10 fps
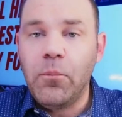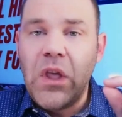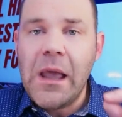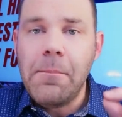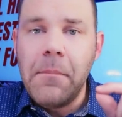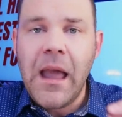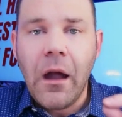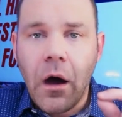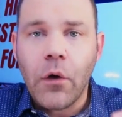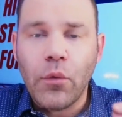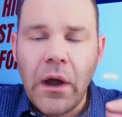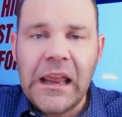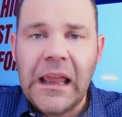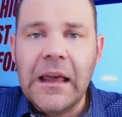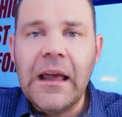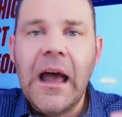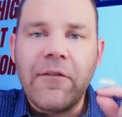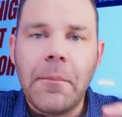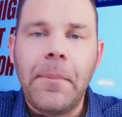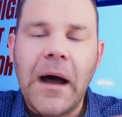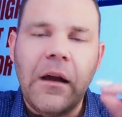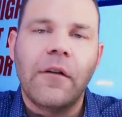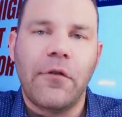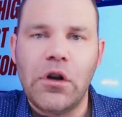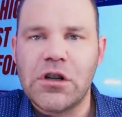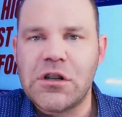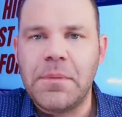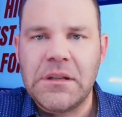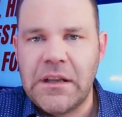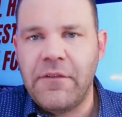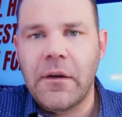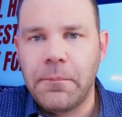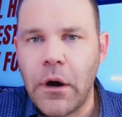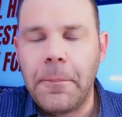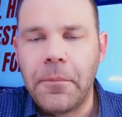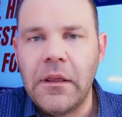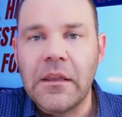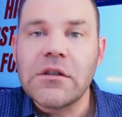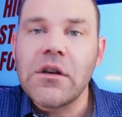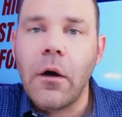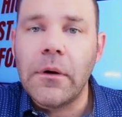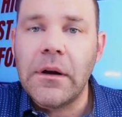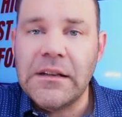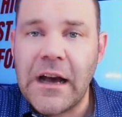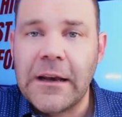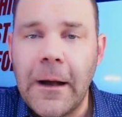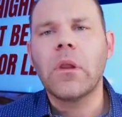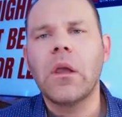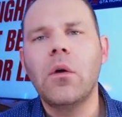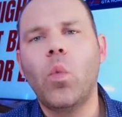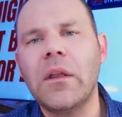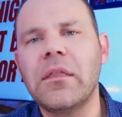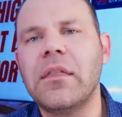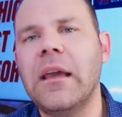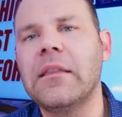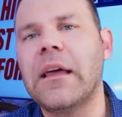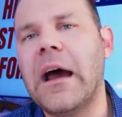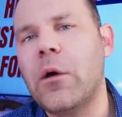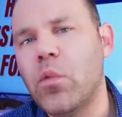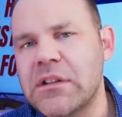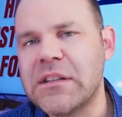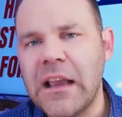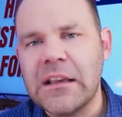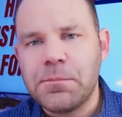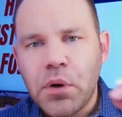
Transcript: They may already have a buyer for your specific property that's already done up. One thing that I would say is put